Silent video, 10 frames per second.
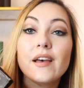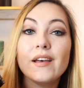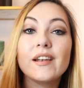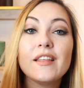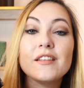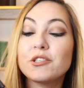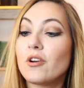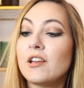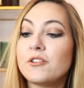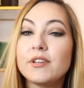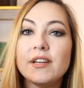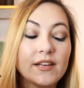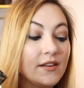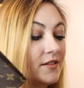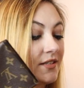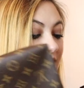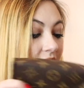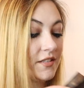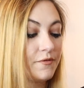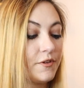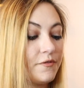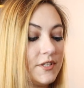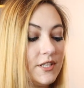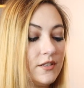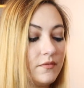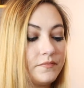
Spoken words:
another toiletry in the size 15.